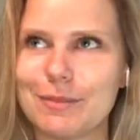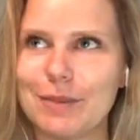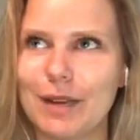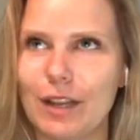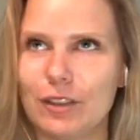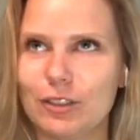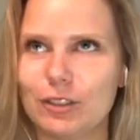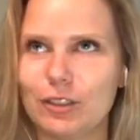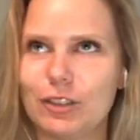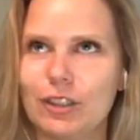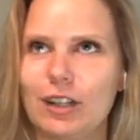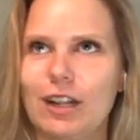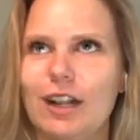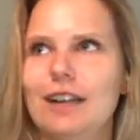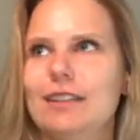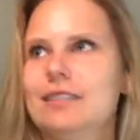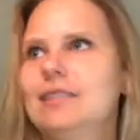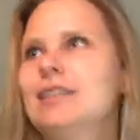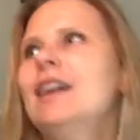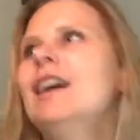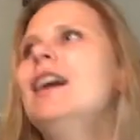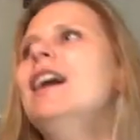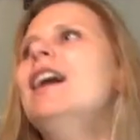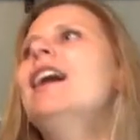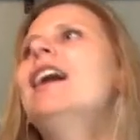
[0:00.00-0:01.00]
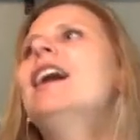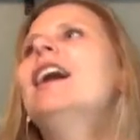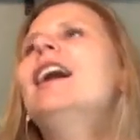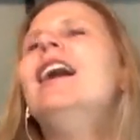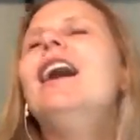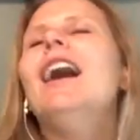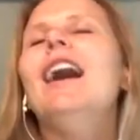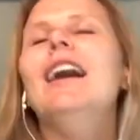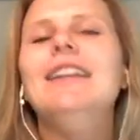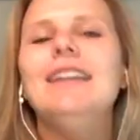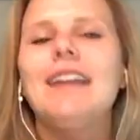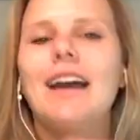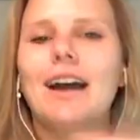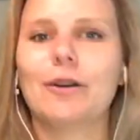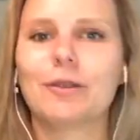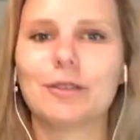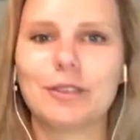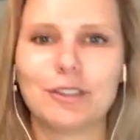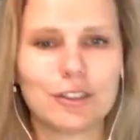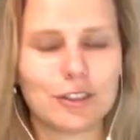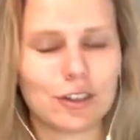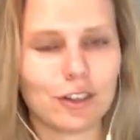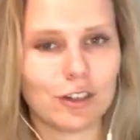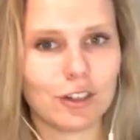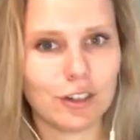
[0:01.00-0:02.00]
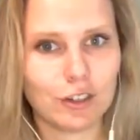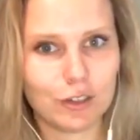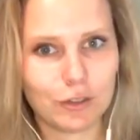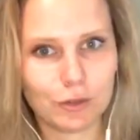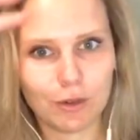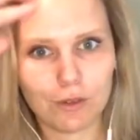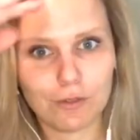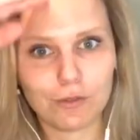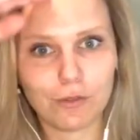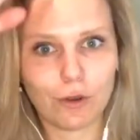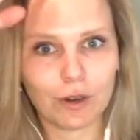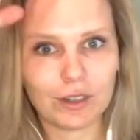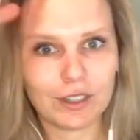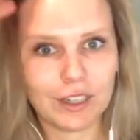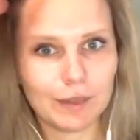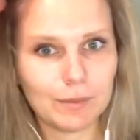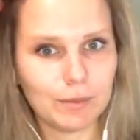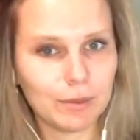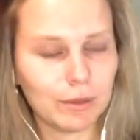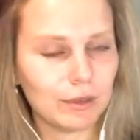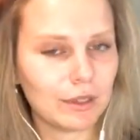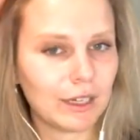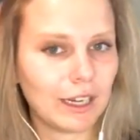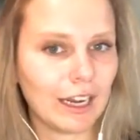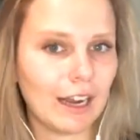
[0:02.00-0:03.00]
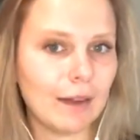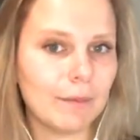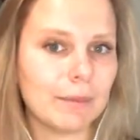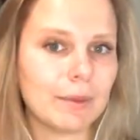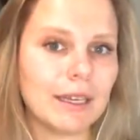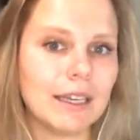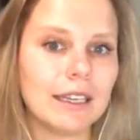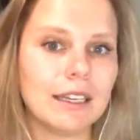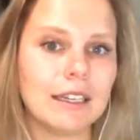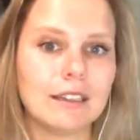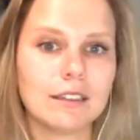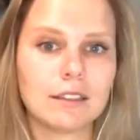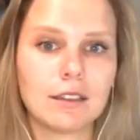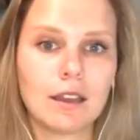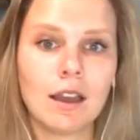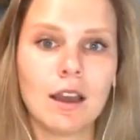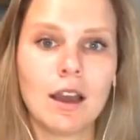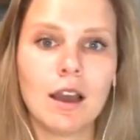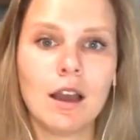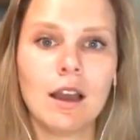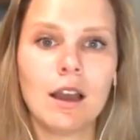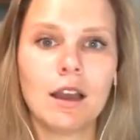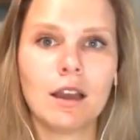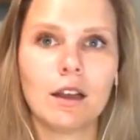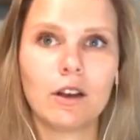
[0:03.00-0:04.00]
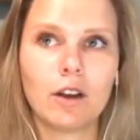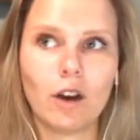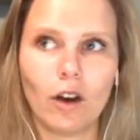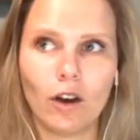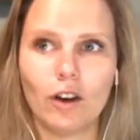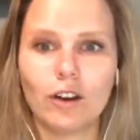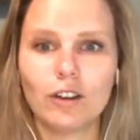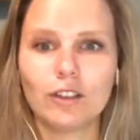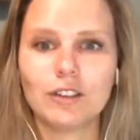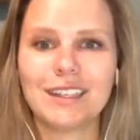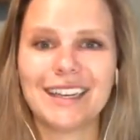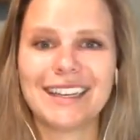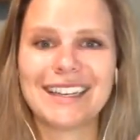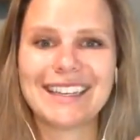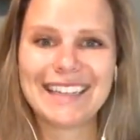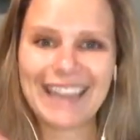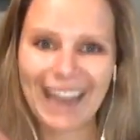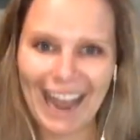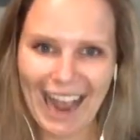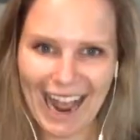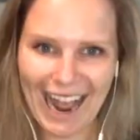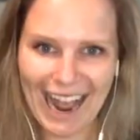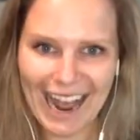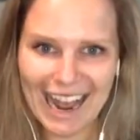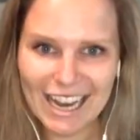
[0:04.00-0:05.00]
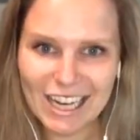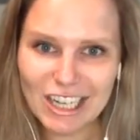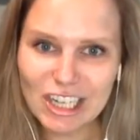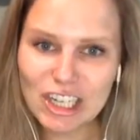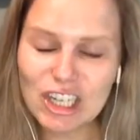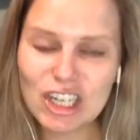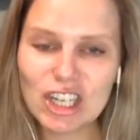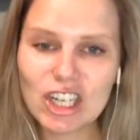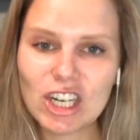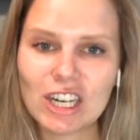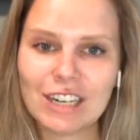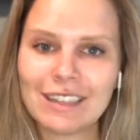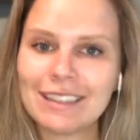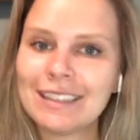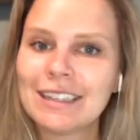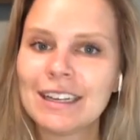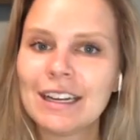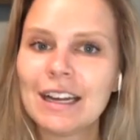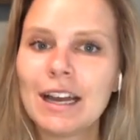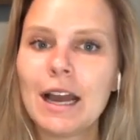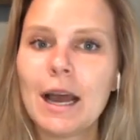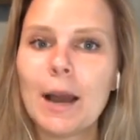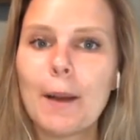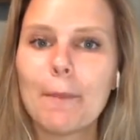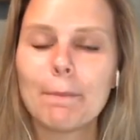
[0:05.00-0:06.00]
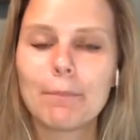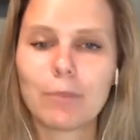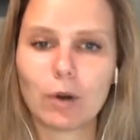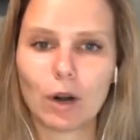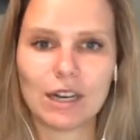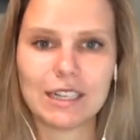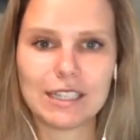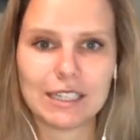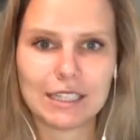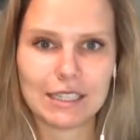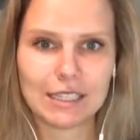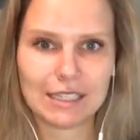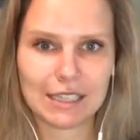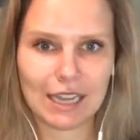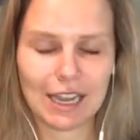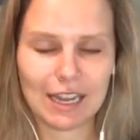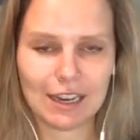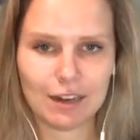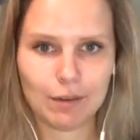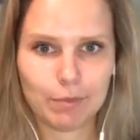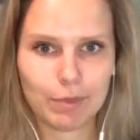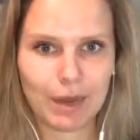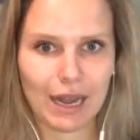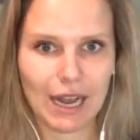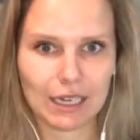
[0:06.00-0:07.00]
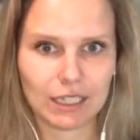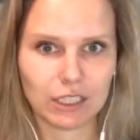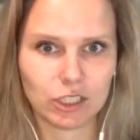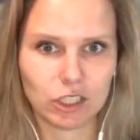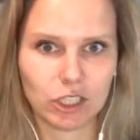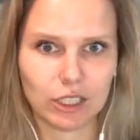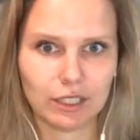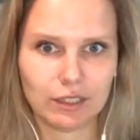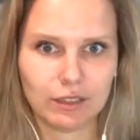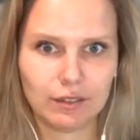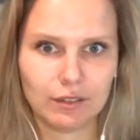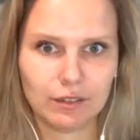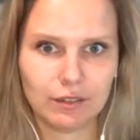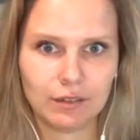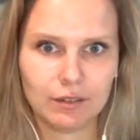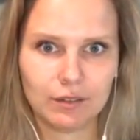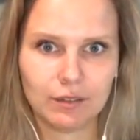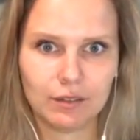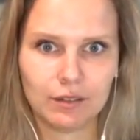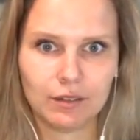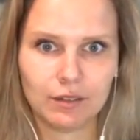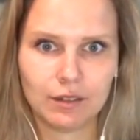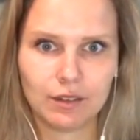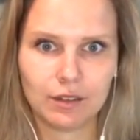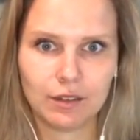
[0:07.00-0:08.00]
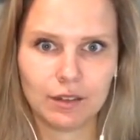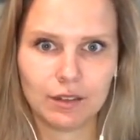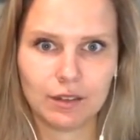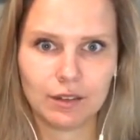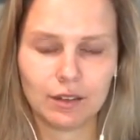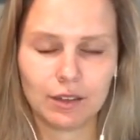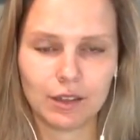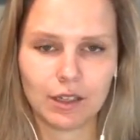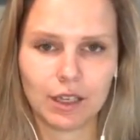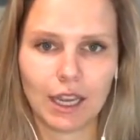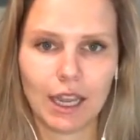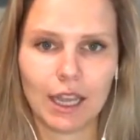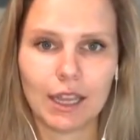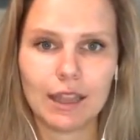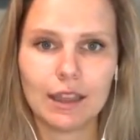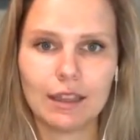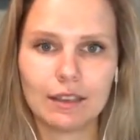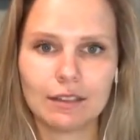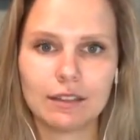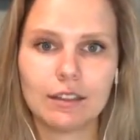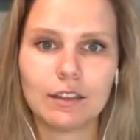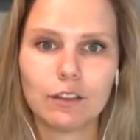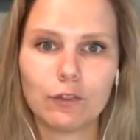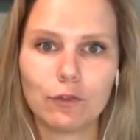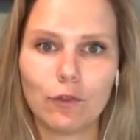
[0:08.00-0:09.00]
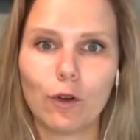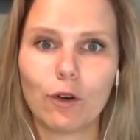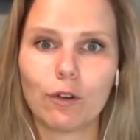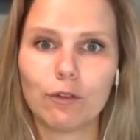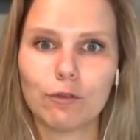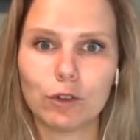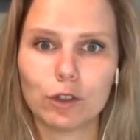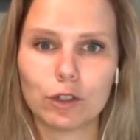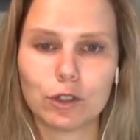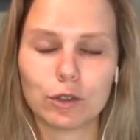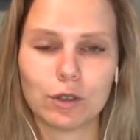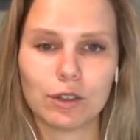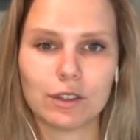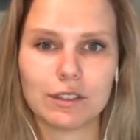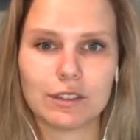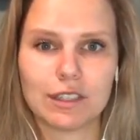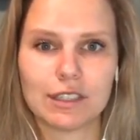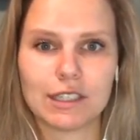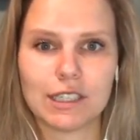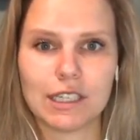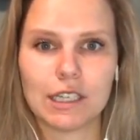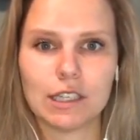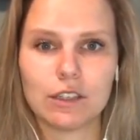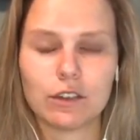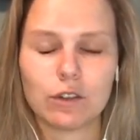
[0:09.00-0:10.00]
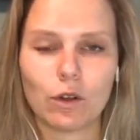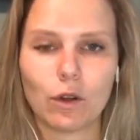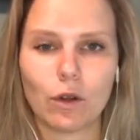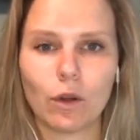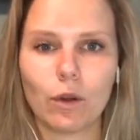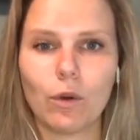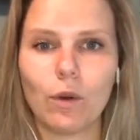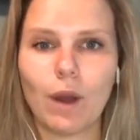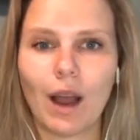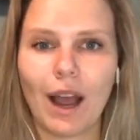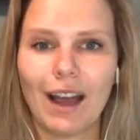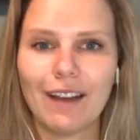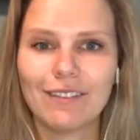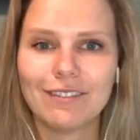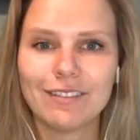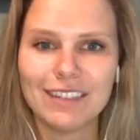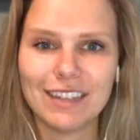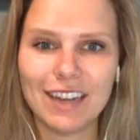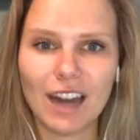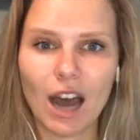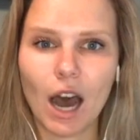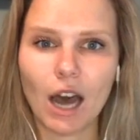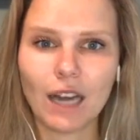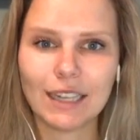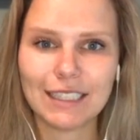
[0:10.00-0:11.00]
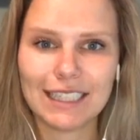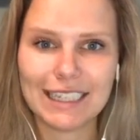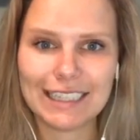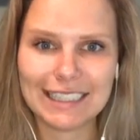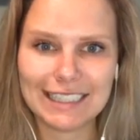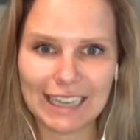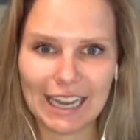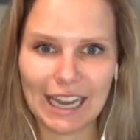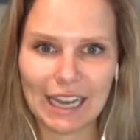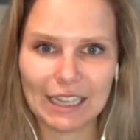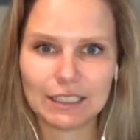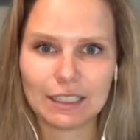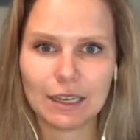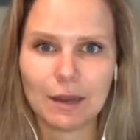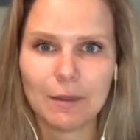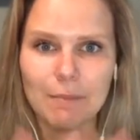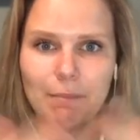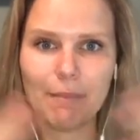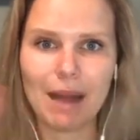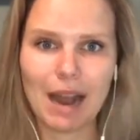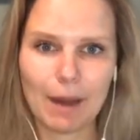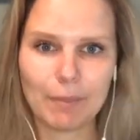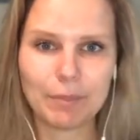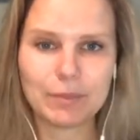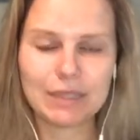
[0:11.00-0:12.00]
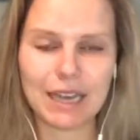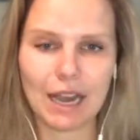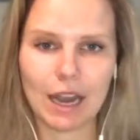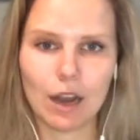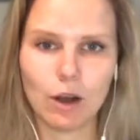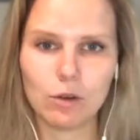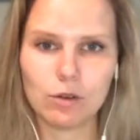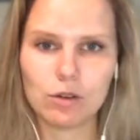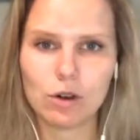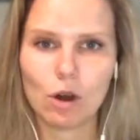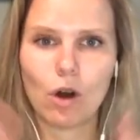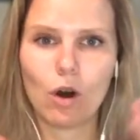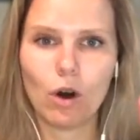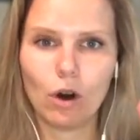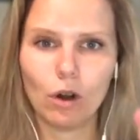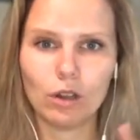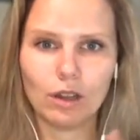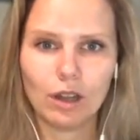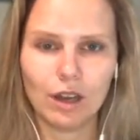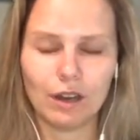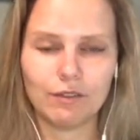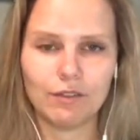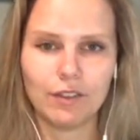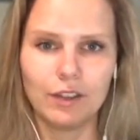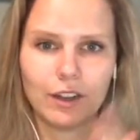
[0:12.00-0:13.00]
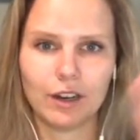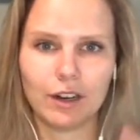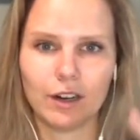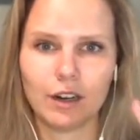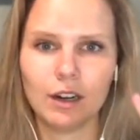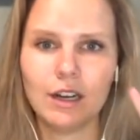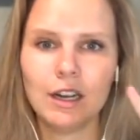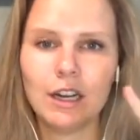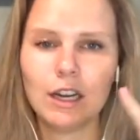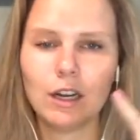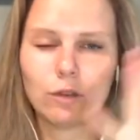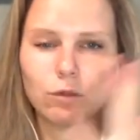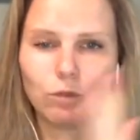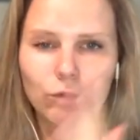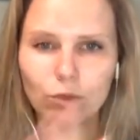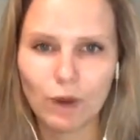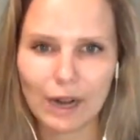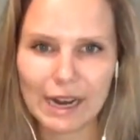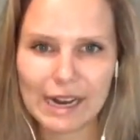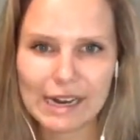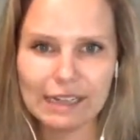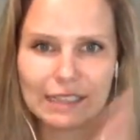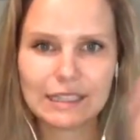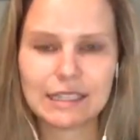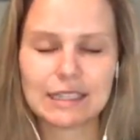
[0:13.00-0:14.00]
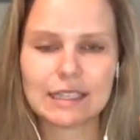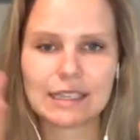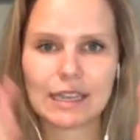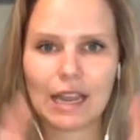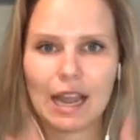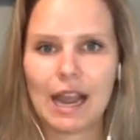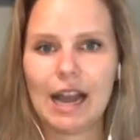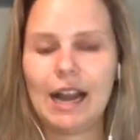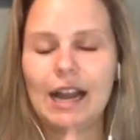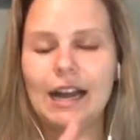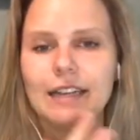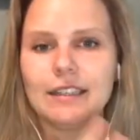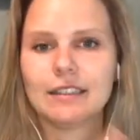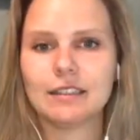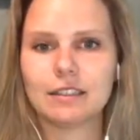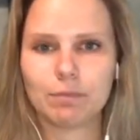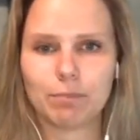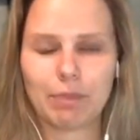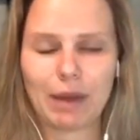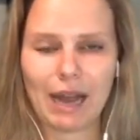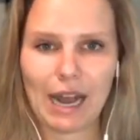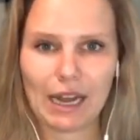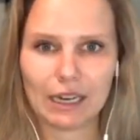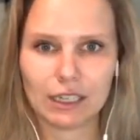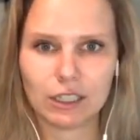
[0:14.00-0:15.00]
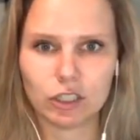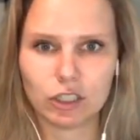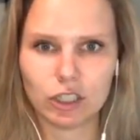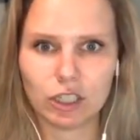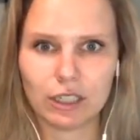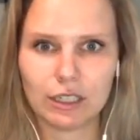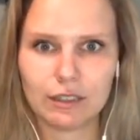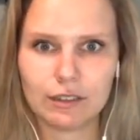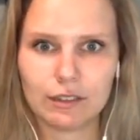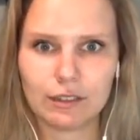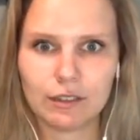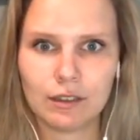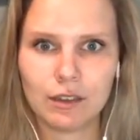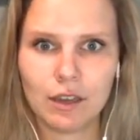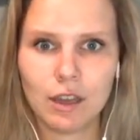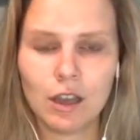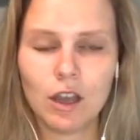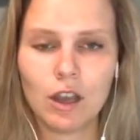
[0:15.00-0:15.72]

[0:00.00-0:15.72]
a masterclass, and now it has turned into a 4-day boot camp. It is called Cash, Prices, and Packages. Okay, this is for virtual assistants who have not yet mapped out all of their rates and packages.